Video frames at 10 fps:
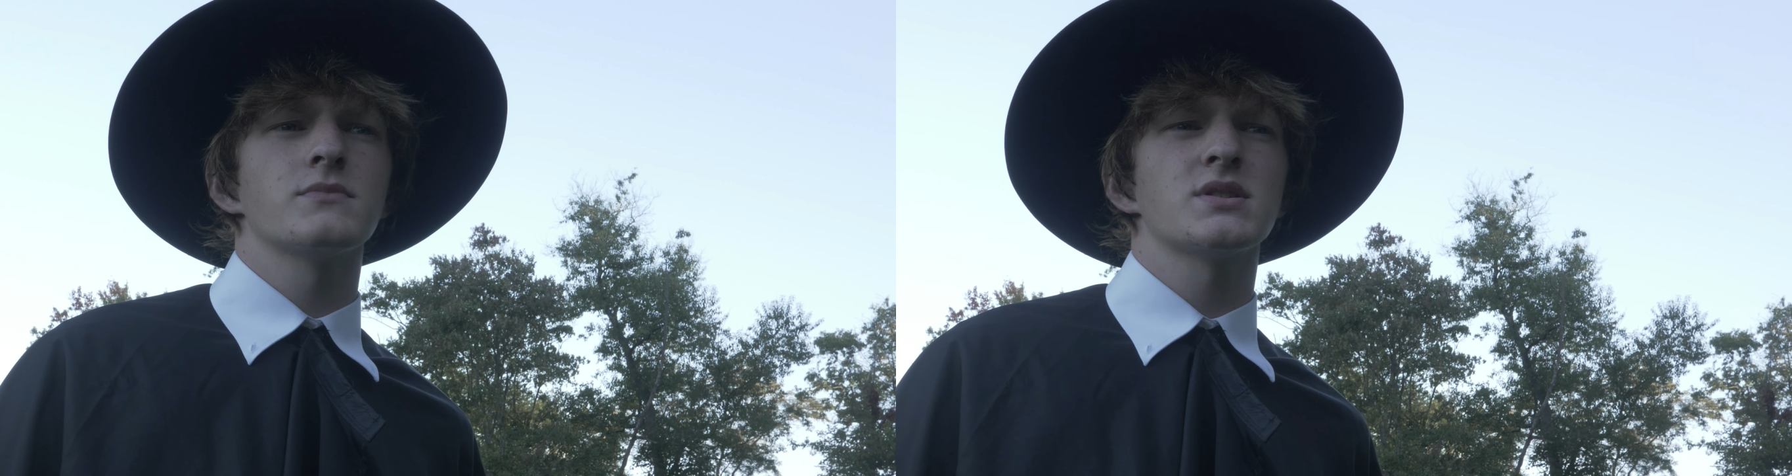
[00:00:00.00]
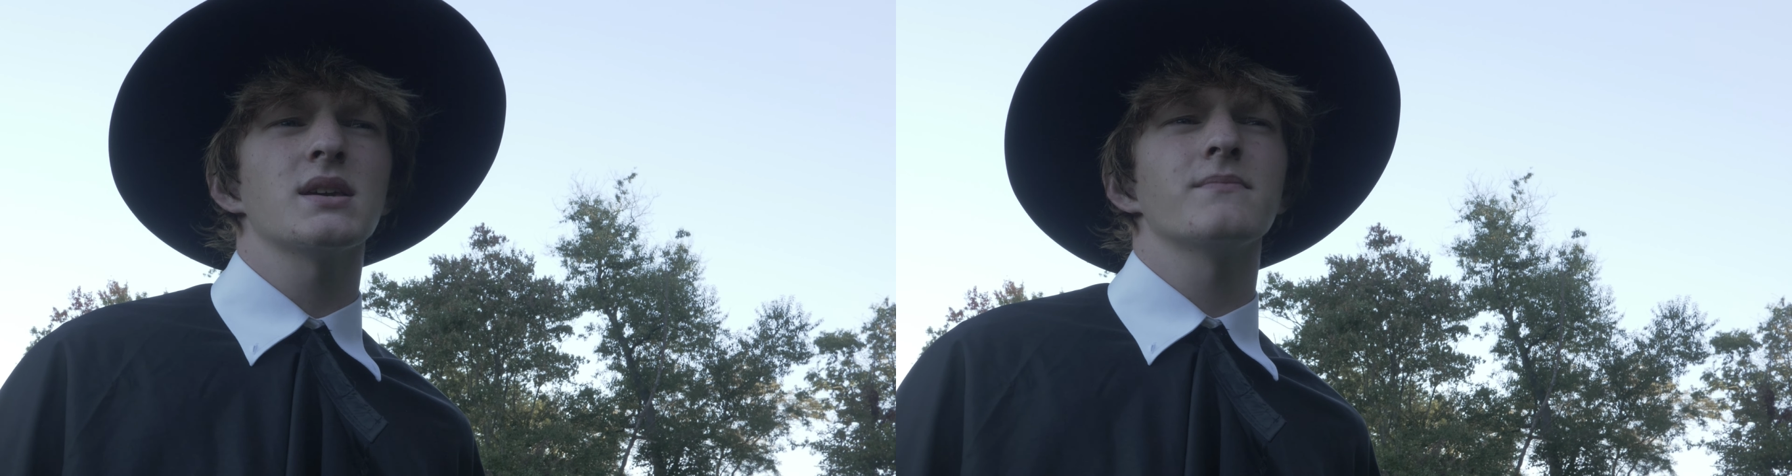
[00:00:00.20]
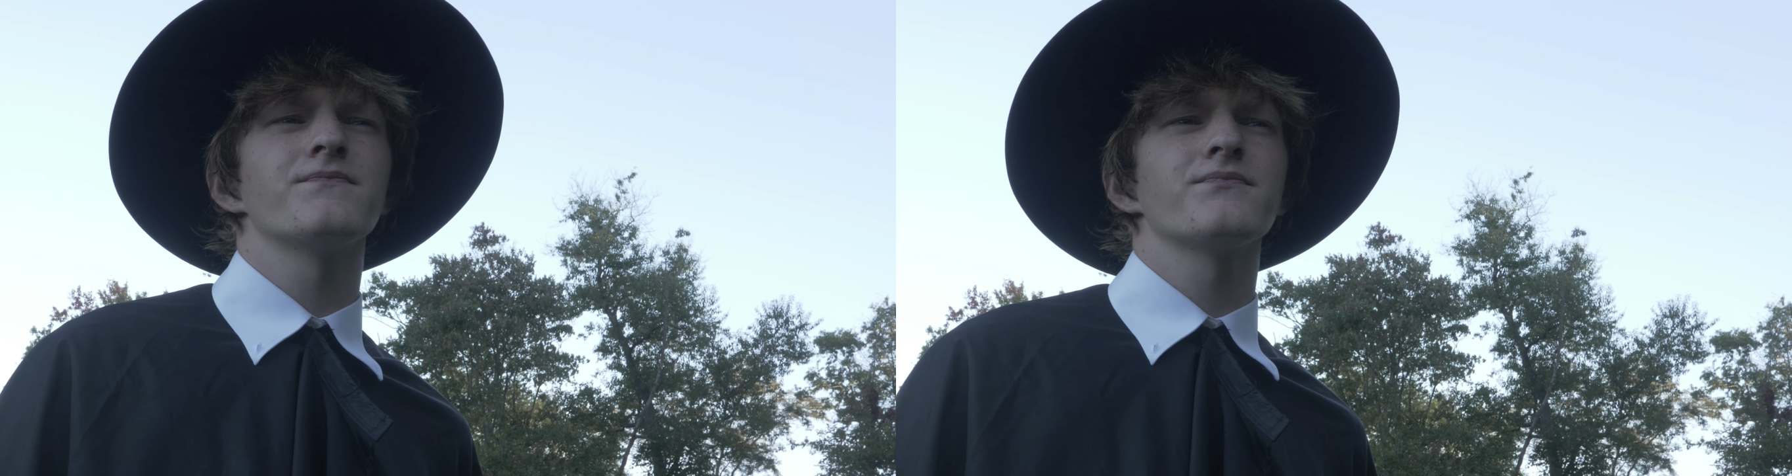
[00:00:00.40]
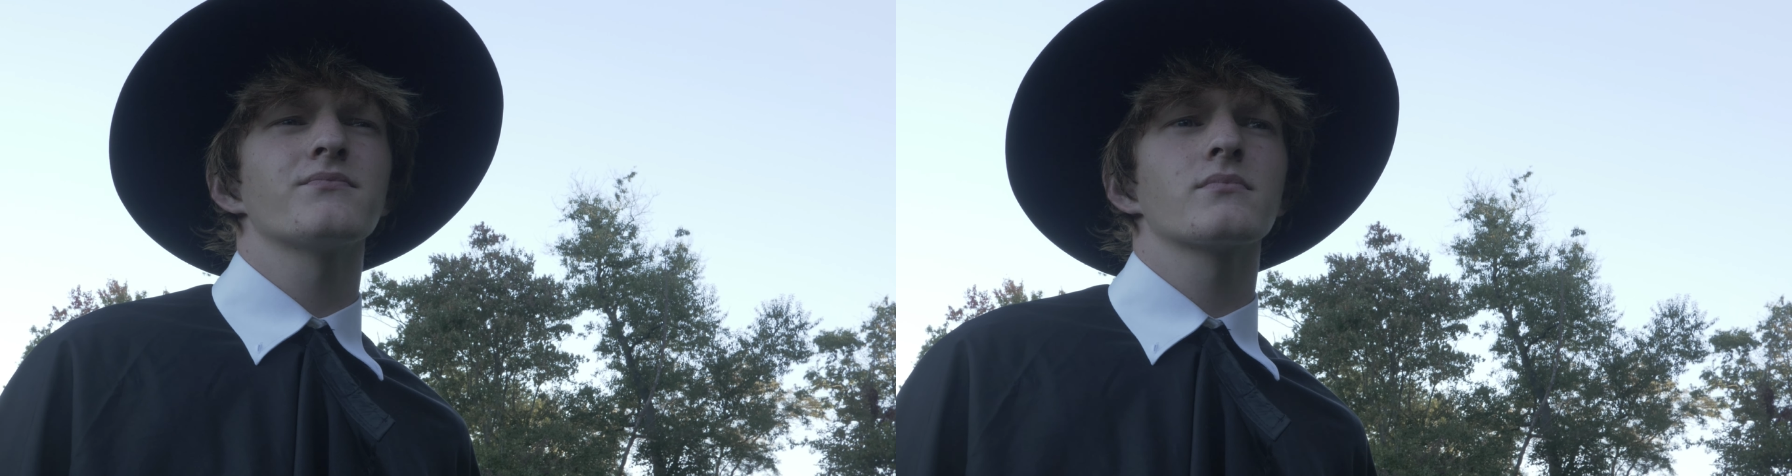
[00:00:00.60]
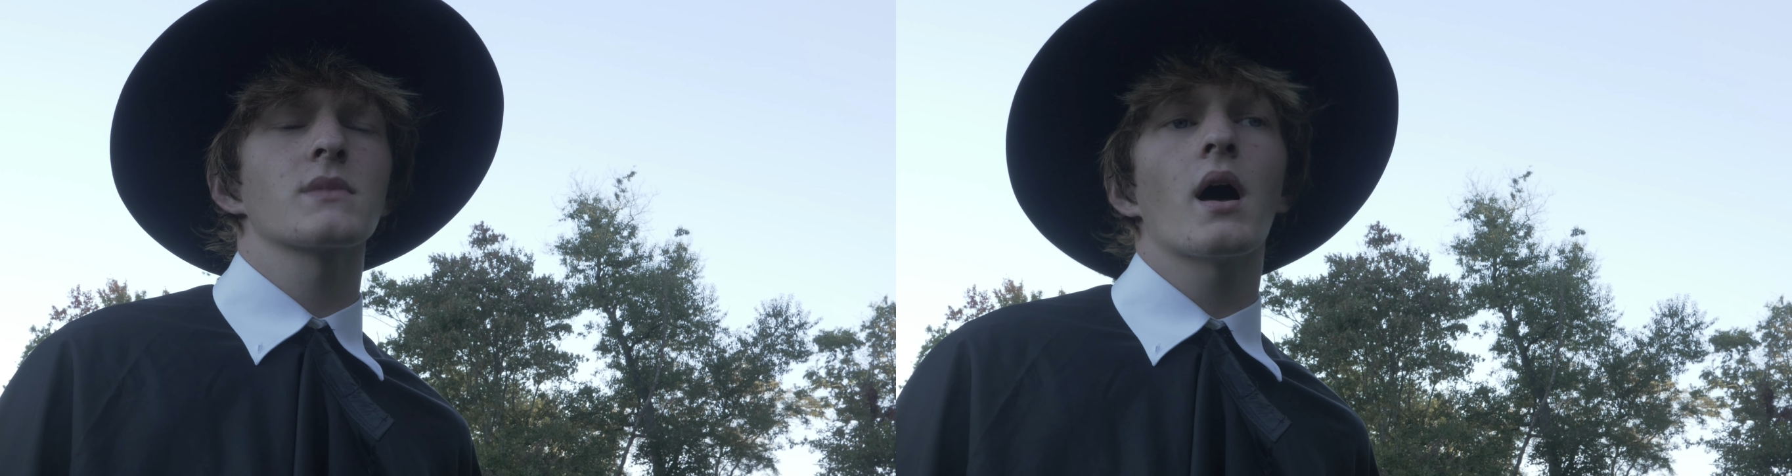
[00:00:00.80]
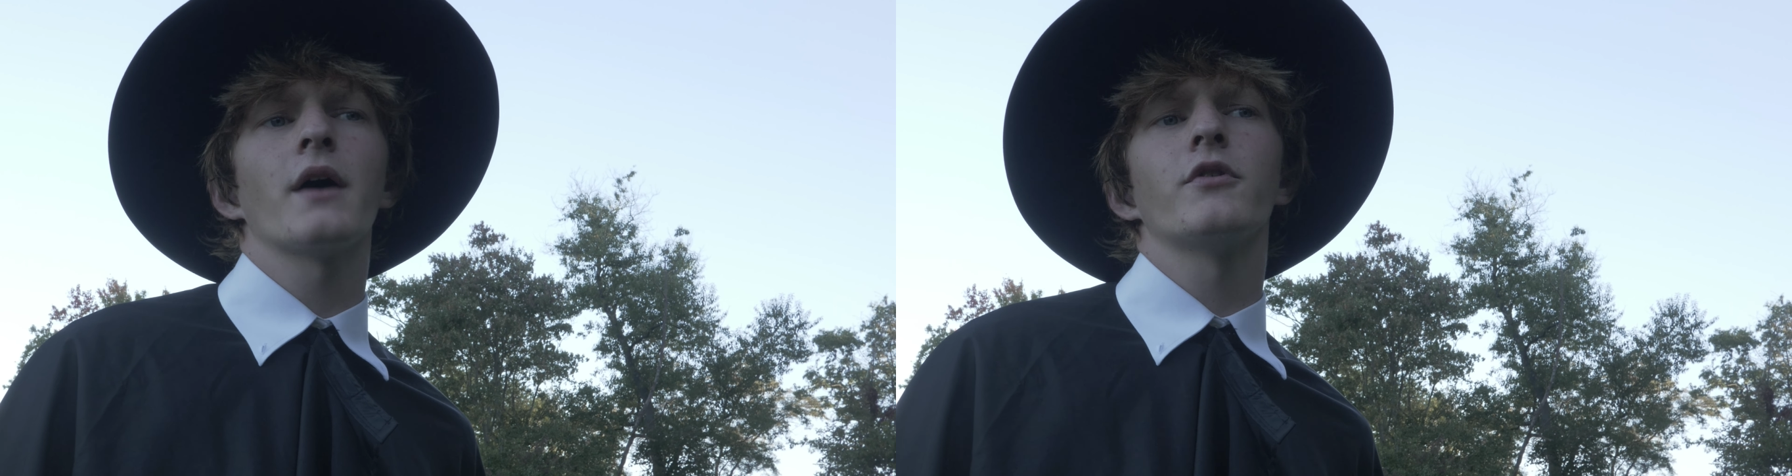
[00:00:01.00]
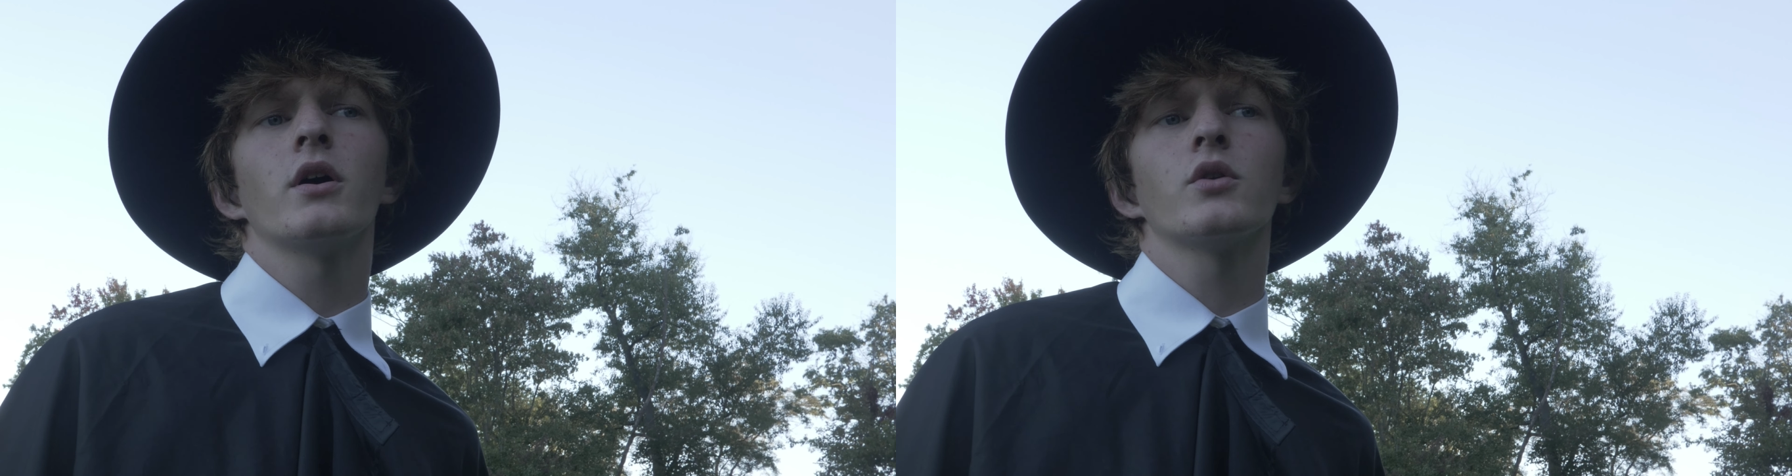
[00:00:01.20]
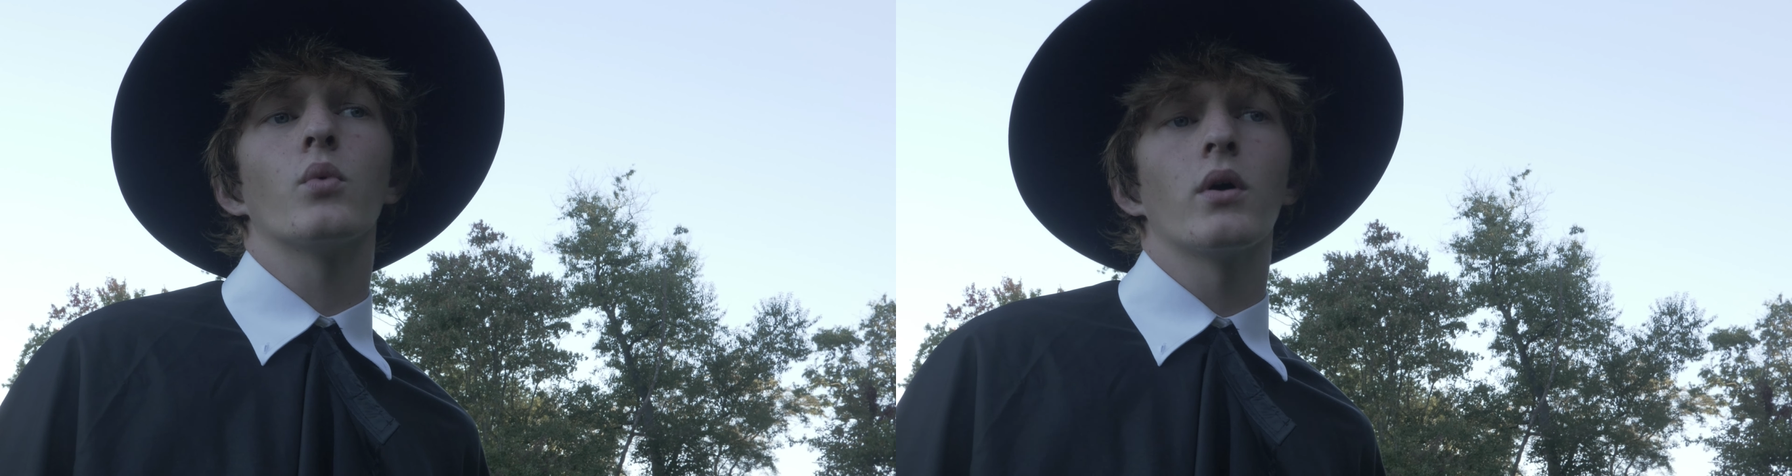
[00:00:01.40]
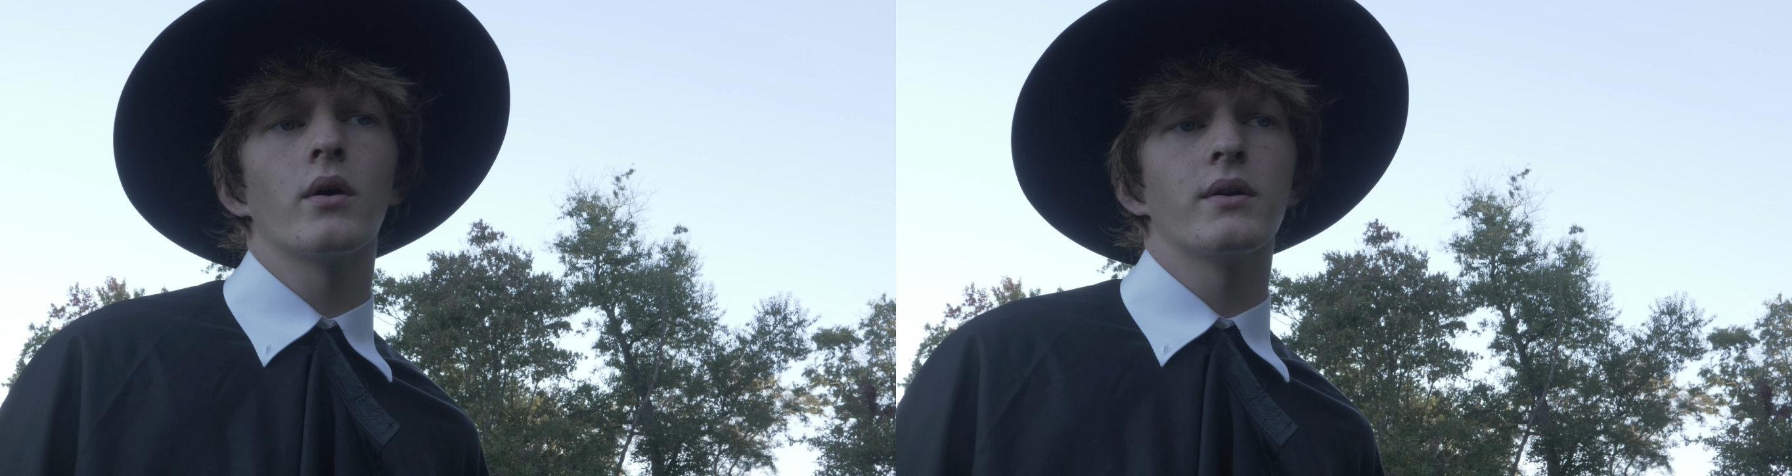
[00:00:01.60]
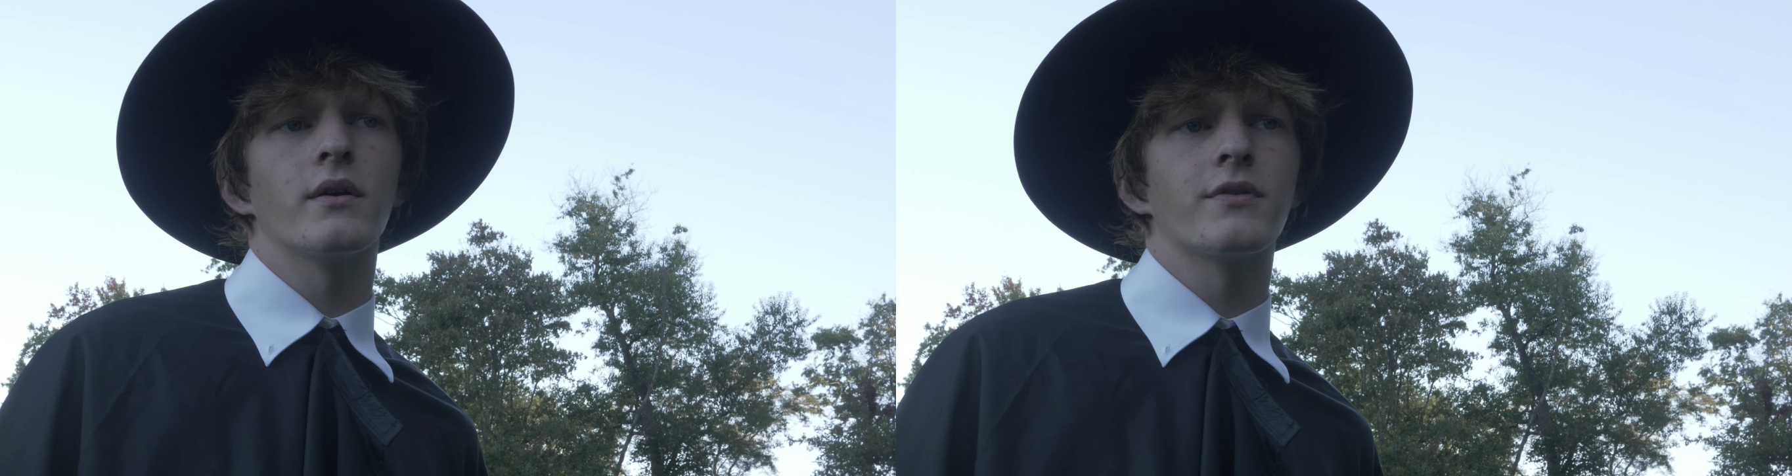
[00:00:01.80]
See, I've heard
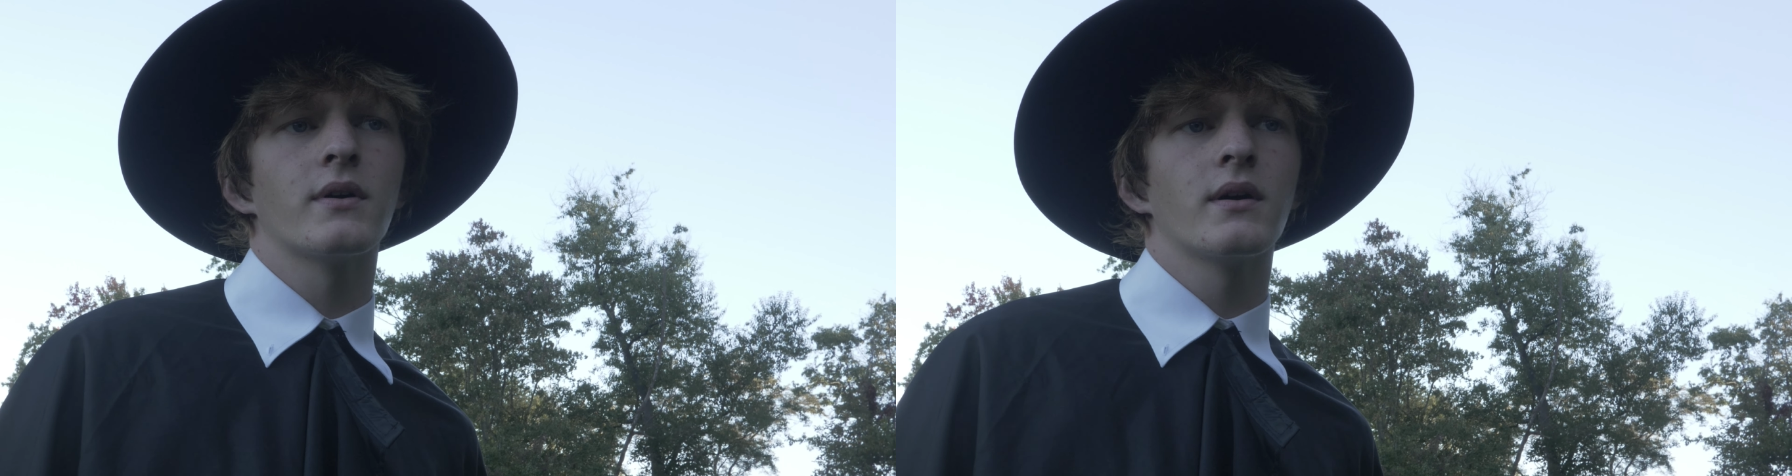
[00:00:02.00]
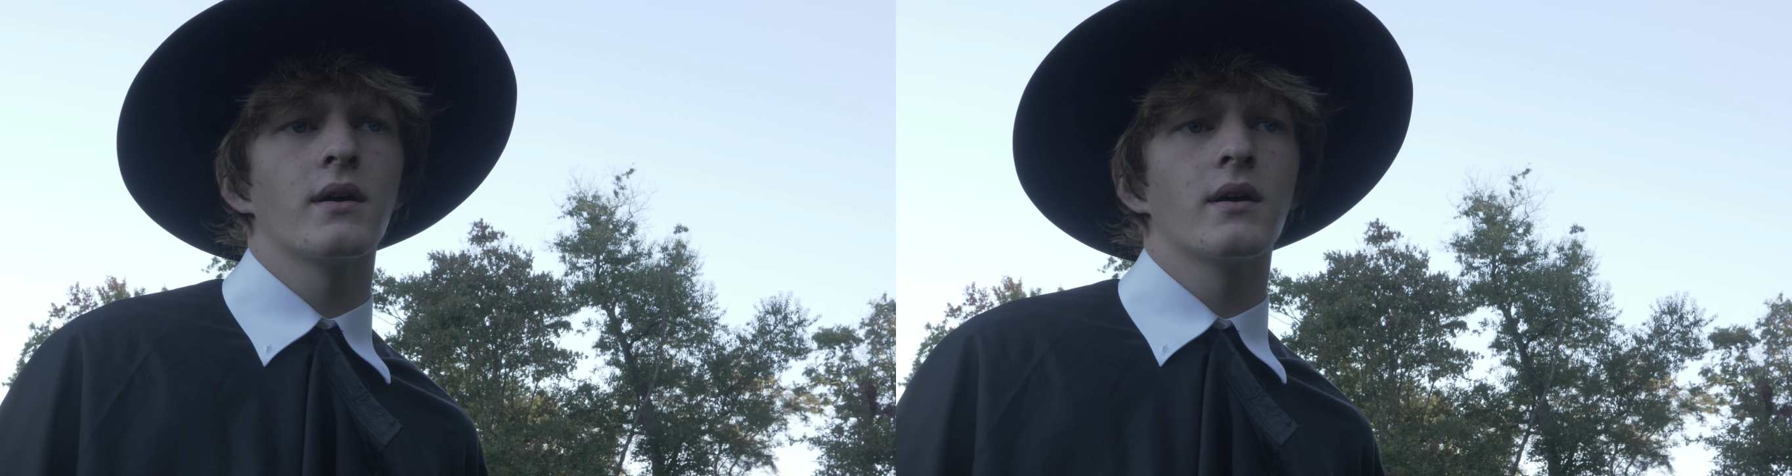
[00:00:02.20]
word of